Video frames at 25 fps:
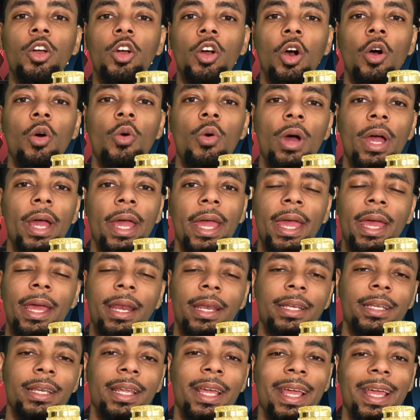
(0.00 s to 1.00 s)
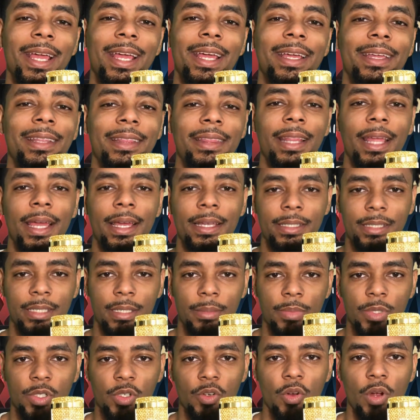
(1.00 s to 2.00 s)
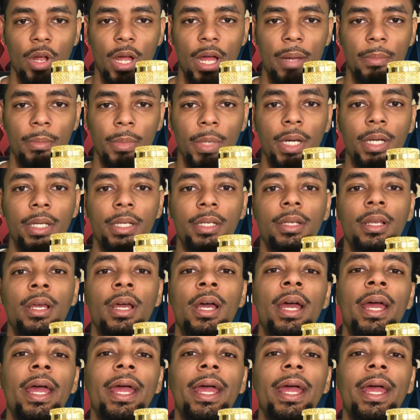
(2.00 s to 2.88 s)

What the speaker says: go ahead and hit that subscribe button